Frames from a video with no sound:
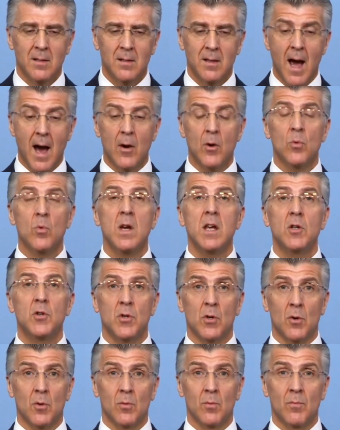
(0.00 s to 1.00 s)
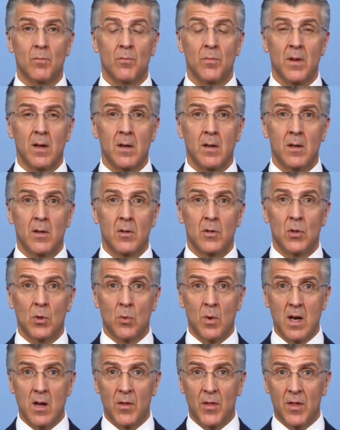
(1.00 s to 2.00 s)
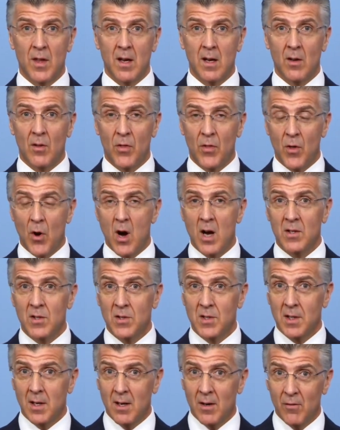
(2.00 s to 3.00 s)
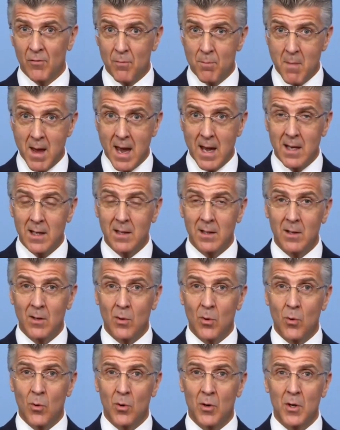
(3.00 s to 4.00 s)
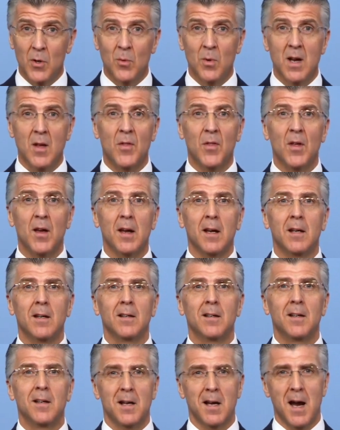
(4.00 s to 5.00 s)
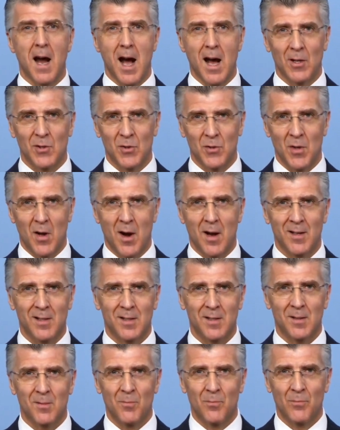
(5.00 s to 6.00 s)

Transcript: How do we do? Do we think thoughts of men or do we think God's thoughts?